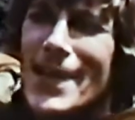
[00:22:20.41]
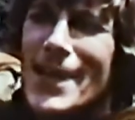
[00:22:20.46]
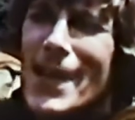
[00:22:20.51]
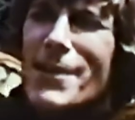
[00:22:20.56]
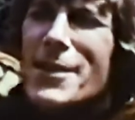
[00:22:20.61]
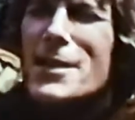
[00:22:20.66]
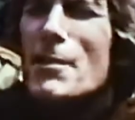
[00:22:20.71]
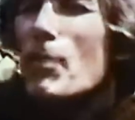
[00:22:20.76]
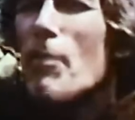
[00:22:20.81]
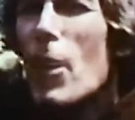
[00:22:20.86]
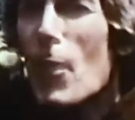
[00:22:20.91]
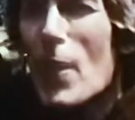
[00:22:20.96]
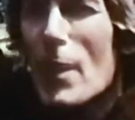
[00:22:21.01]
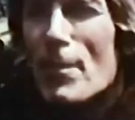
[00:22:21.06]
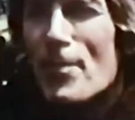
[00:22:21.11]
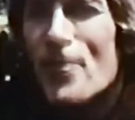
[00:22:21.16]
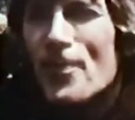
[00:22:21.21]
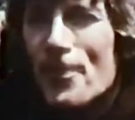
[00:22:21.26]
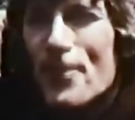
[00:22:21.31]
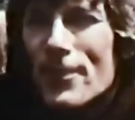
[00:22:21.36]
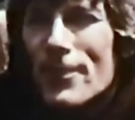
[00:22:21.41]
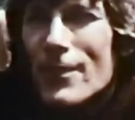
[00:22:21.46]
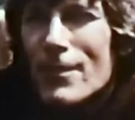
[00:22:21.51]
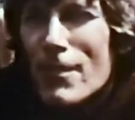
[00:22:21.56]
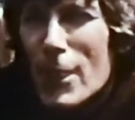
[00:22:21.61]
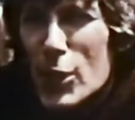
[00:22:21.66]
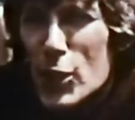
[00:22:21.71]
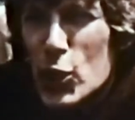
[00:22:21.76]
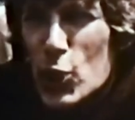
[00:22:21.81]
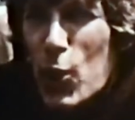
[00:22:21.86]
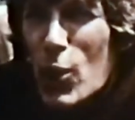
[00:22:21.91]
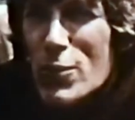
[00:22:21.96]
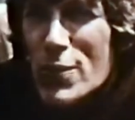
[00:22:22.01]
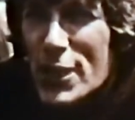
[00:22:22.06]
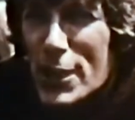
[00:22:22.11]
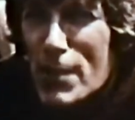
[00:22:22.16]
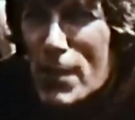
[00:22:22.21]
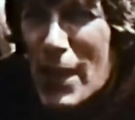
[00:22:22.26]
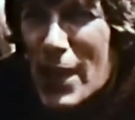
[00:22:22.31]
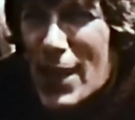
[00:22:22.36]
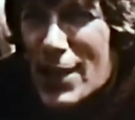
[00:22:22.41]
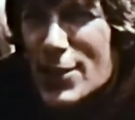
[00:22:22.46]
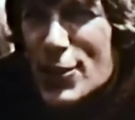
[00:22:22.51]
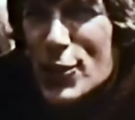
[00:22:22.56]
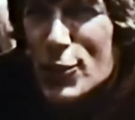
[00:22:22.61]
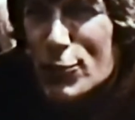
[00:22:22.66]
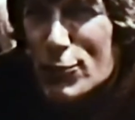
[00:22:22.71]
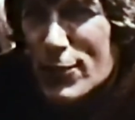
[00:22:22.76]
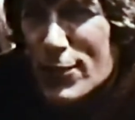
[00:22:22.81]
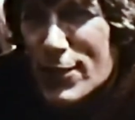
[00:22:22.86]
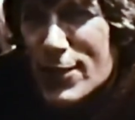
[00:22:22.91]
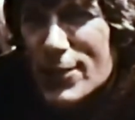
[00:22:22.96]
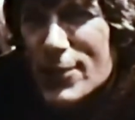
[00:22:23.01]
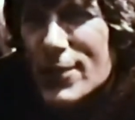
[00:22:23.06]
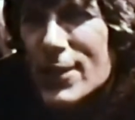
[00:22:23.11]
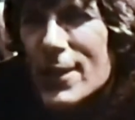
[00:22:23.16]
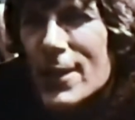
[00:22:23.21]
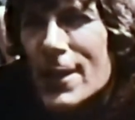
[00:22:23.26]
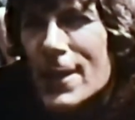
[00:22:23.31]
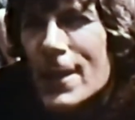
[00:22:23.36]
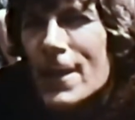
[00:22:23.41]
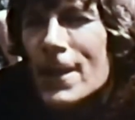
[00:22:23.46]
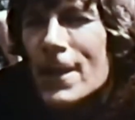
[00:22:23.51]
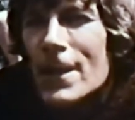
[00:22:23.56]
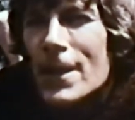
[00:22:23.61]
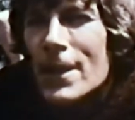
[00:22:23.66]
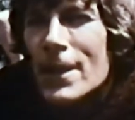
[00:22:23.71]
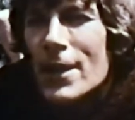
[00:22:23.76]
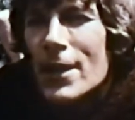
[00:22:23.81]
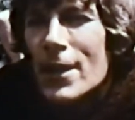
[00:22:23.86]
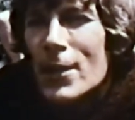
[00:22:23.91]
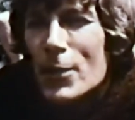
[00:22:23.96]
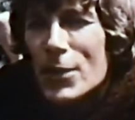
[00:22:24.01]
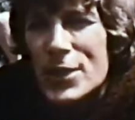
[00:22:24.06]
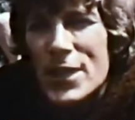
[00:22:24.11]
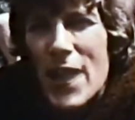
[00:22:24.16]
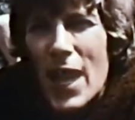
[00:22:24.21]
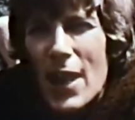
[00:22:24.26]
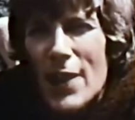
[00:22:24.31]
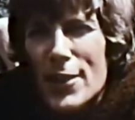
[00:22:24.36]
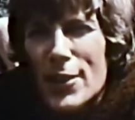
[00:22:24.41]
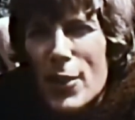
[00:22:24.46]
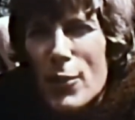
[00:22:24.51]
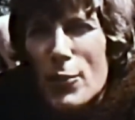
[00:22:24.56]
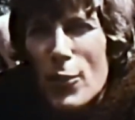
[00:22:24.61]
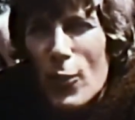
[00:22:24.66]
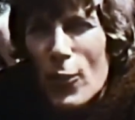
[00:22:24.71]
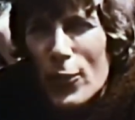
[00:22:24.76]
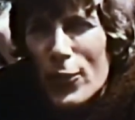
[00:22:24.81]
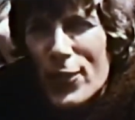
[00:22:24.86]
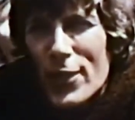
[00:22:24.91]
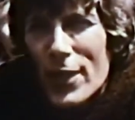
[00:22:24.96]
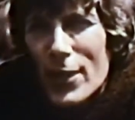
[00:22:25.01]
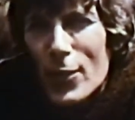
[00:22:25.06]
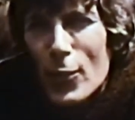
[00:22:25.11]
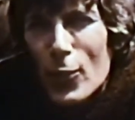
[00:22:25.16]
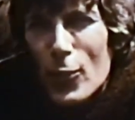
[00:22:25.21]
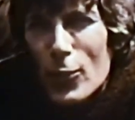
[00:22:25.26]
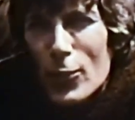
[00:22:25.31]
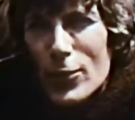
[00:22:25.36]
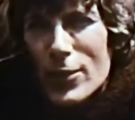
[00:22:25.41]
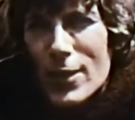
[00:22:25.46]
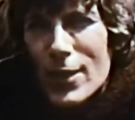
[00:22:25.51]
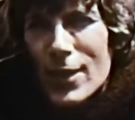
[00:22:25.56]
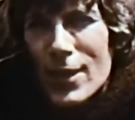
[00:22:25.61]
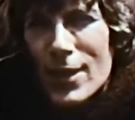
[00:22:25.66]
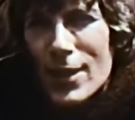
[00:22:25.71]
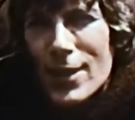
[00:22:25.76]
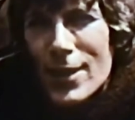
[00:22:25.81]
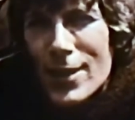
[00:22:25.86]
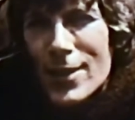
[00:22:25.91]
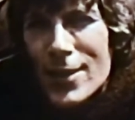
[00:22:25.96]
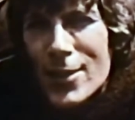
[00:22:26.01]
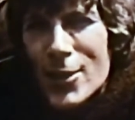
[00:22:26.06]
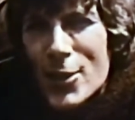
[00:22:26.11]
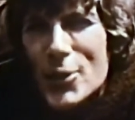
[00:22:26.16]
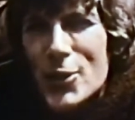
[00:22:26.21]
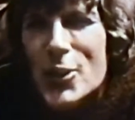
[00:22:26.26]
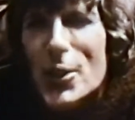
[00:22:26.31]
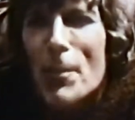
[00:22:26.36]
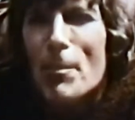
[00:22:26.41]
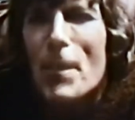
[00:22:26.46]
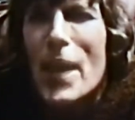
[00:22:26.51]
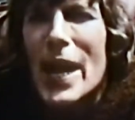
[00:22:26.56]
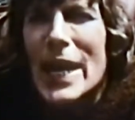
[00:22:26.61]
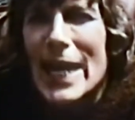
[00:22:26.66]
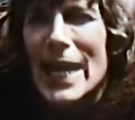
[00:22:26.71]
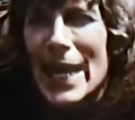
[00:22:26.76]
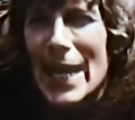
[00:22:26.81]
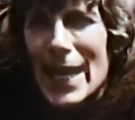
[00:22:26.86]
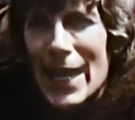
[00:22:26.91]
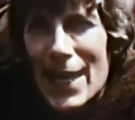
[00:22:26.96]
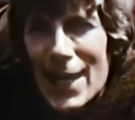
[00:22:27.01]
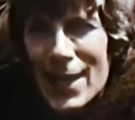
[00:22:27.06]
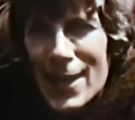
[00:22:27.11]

There is a poem, much quoted among our students, which the unknown author called Sir Penny.